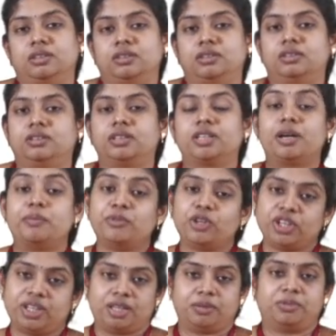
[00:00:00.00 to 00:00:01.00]

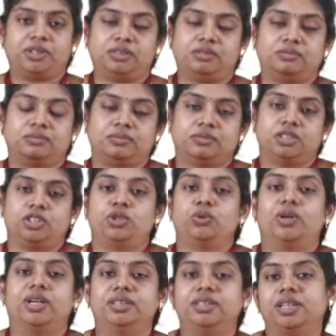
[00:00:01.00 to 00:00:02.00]
communicable to
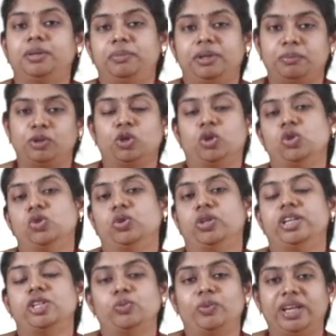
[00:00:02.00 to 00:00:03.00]
other people also. It
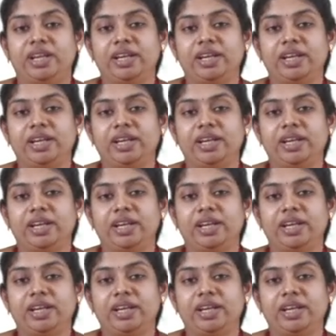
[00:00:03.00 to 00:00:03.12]
is very